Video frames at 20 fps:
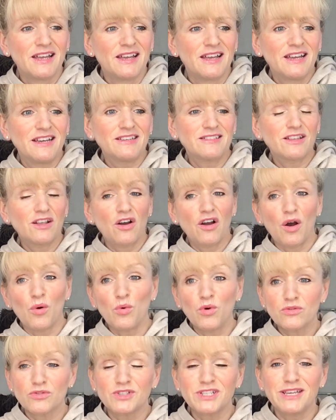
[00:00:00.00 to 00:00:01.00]
It's like I
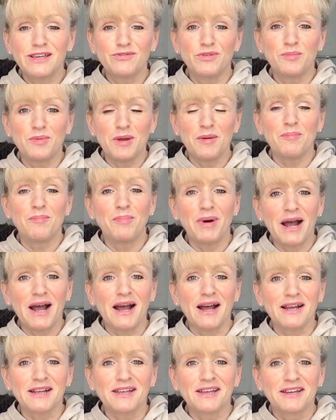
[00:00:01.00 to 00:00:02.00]
want to give a bit
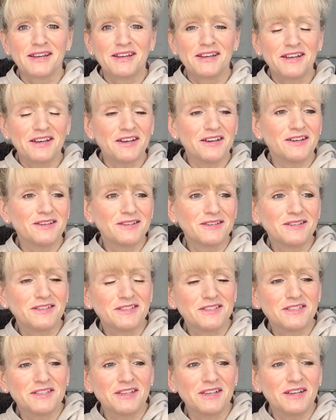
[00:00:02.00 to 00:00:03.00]
back.
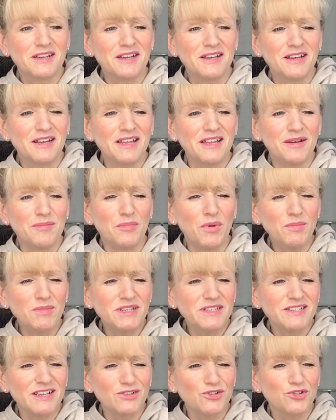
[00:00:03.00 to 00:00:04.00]
And Mum
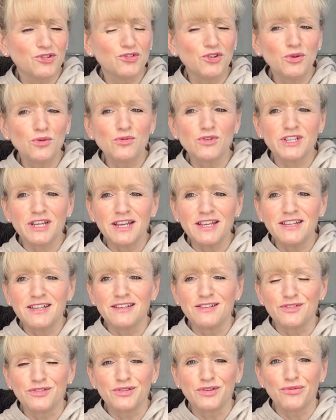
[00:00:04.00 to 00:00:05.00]
and Dad struggle
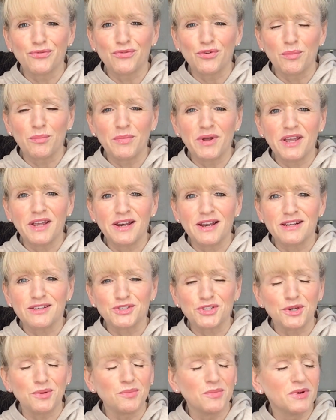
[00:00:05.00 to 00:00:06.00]
taking stuff from me and
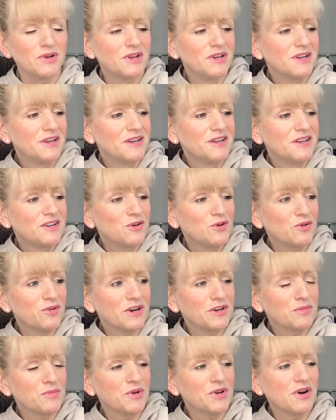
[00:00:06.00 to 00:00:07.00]
Adam, or
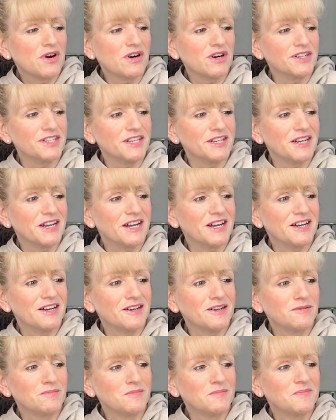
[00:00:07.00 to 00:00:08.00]
Adam and I.
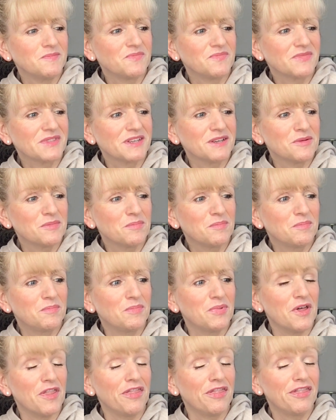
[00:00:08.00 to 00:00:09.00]

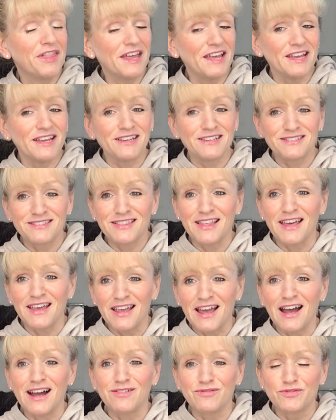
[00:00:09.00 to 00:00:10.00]
But this they
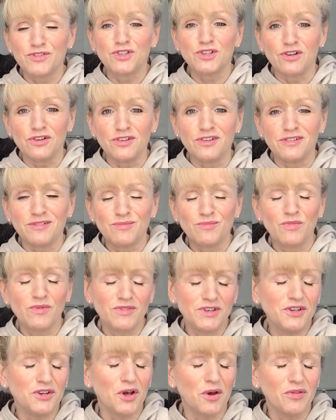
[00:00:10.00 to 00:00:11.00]
have done,
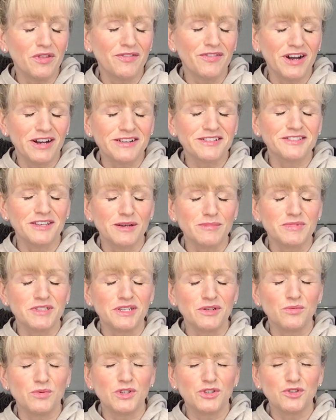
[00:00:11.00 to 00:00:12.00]
you know, they've
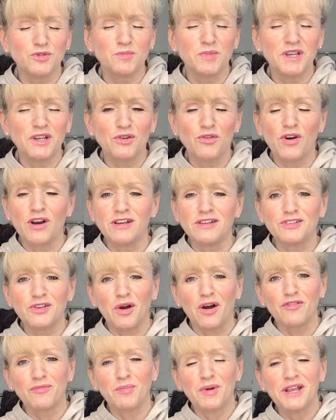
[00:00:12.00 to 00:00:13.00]
accepted, which has been great. So
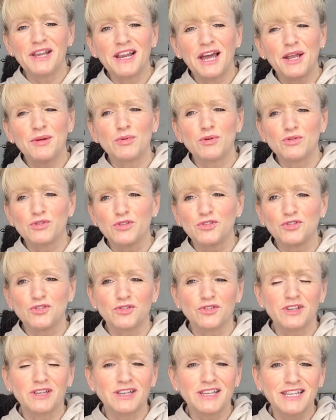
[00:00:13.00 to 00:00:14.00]
I've been able to
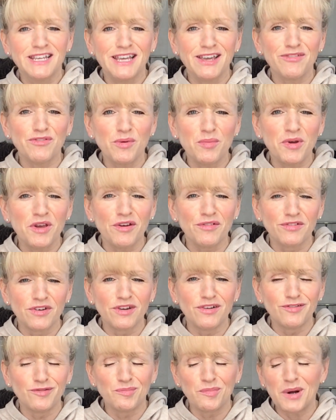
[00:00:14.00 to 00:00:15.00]
just give a bit of
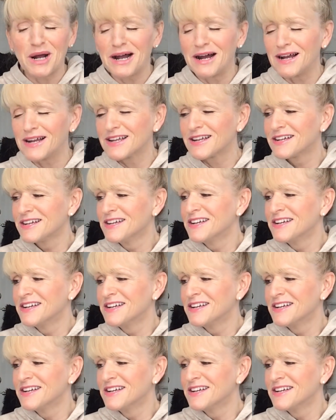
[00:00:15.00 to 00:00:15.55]
love back,